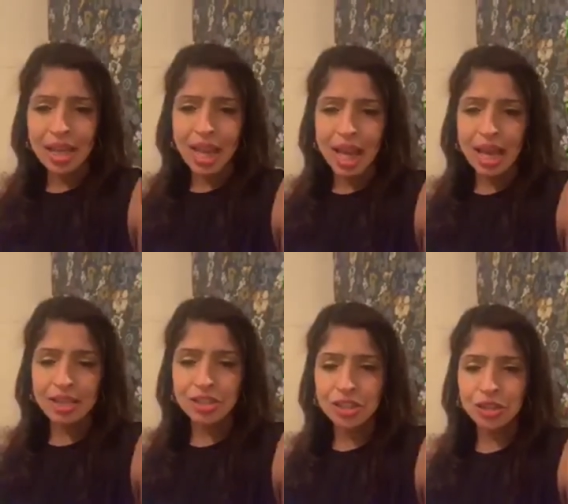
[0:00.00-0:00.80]

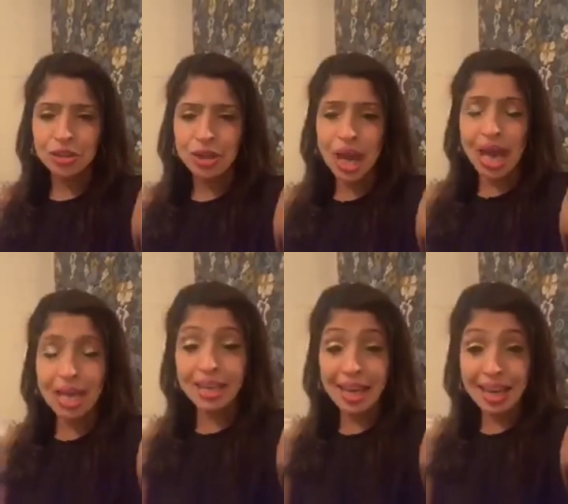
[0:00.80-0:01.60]
And to
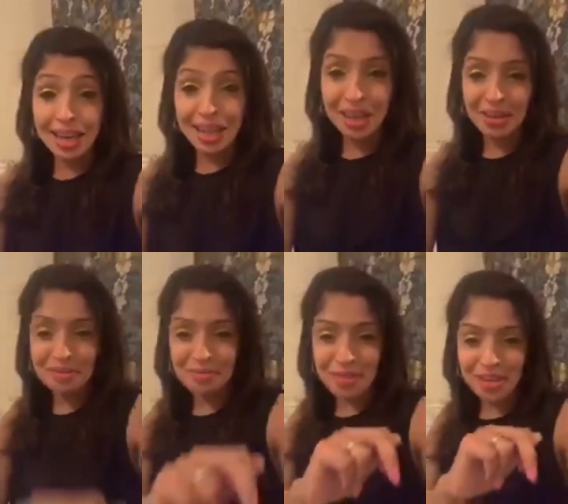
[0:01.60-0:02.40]
Anna,
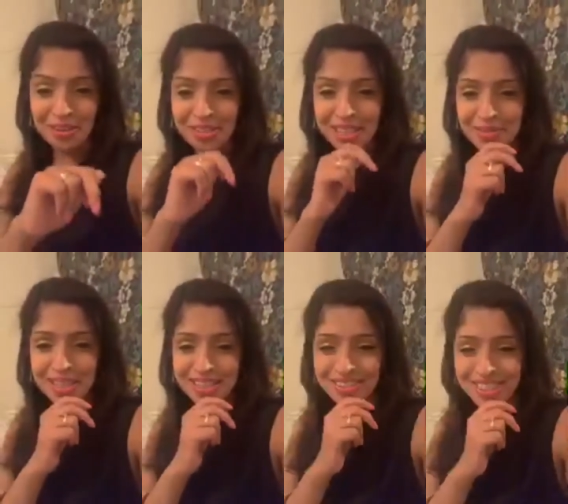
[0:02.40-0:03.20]
Merry
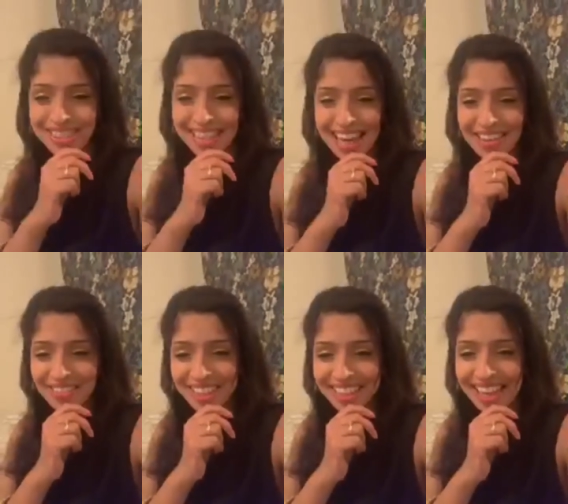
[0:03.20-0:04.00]
Christmas, great to have
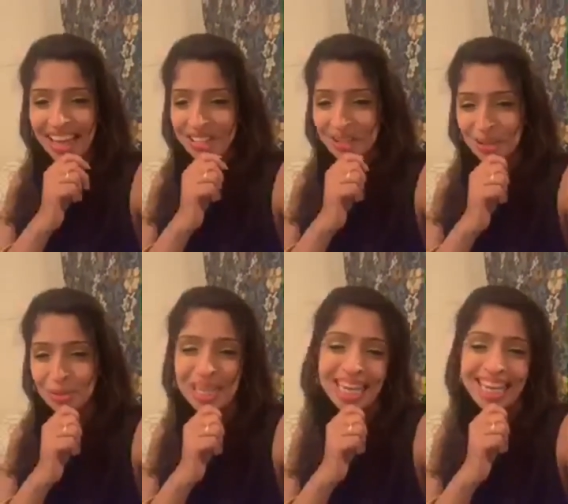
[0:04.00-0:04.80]
you. And to
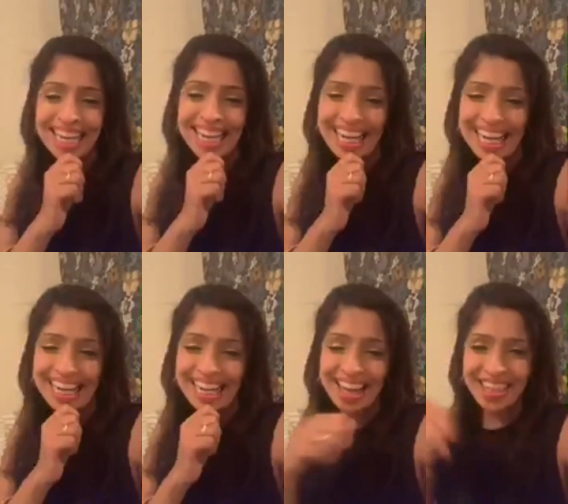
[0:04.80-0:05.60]

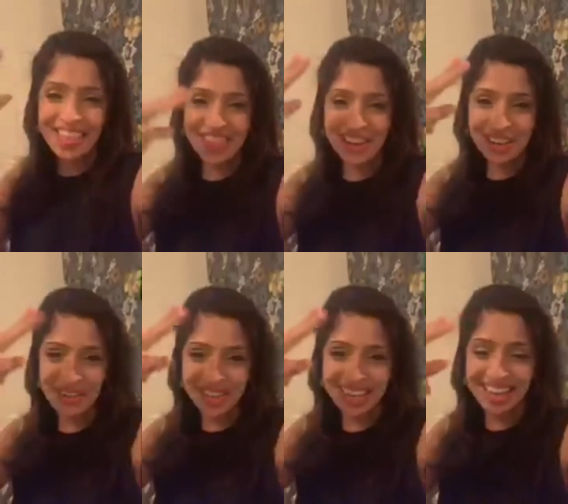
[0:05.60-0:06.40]
Queen, the
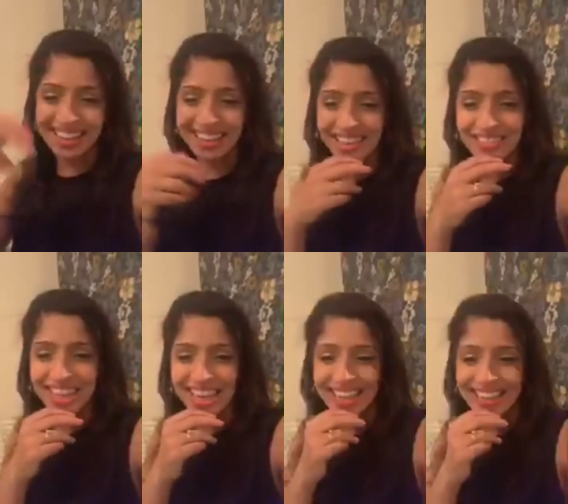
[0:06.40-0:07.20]
Queen, love
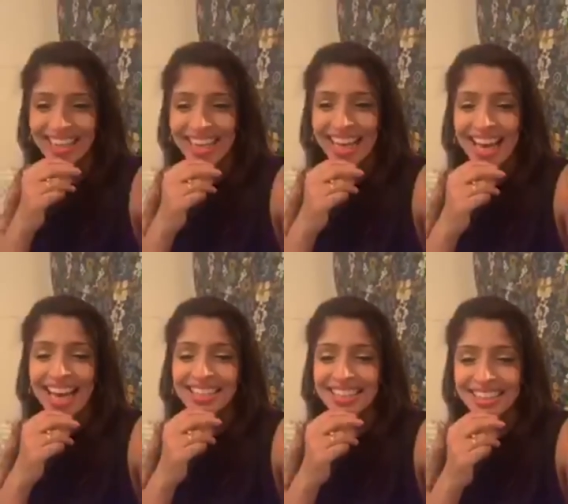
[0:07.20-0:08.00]
that.
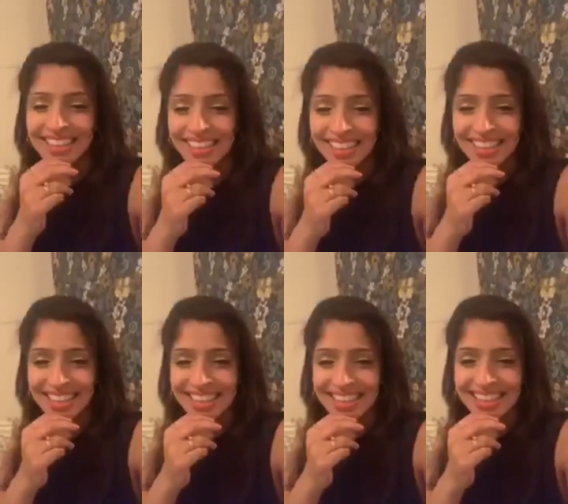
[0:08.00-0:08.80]
And to
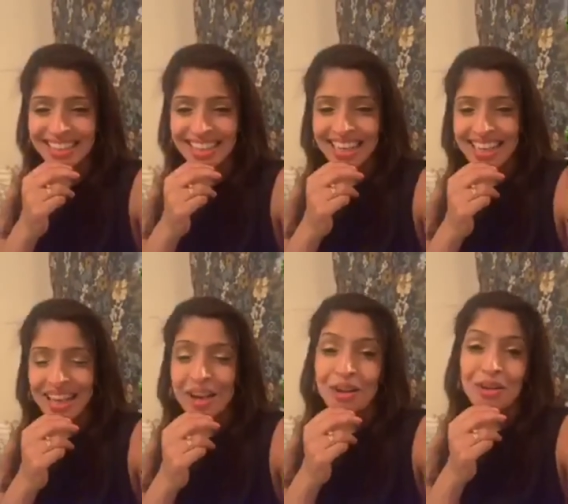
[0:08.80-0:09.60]
Nargis,
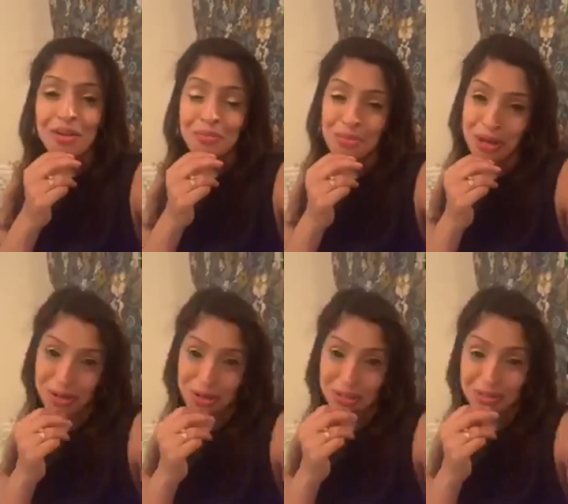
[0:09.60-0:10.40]
Merry
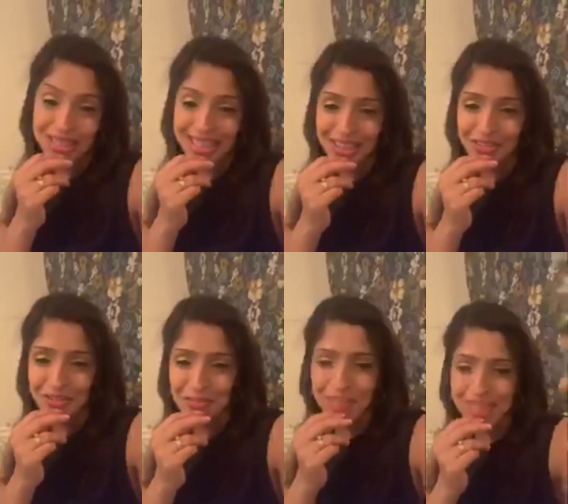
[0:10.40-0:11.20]
Christmas, thank you for being